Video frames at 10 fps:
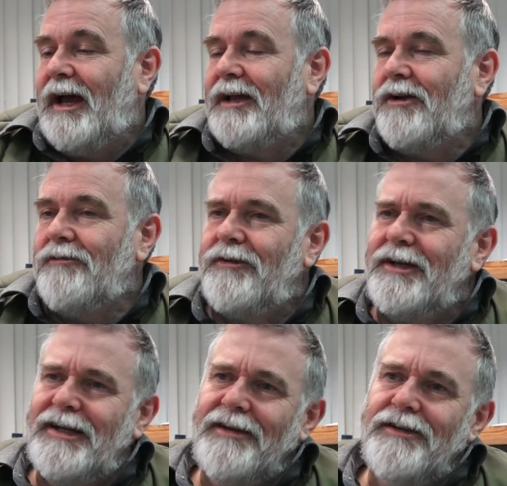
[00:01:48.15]
And
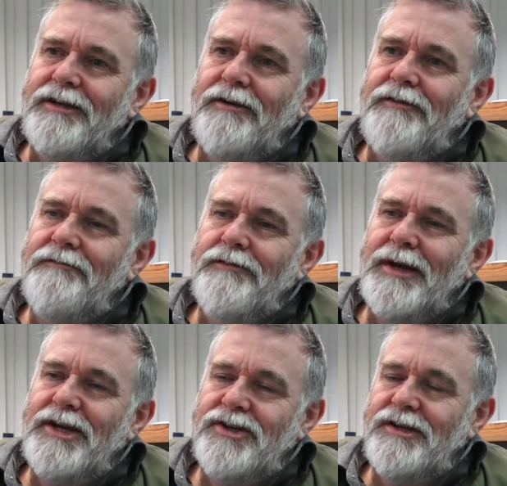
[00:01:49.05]
hopefully it has enough
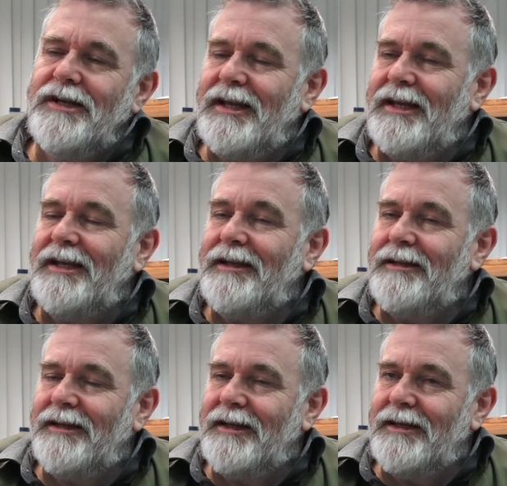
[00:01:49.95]
information
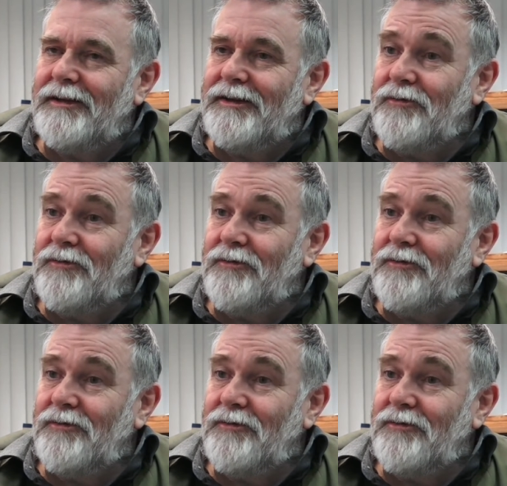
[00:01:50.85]
in the,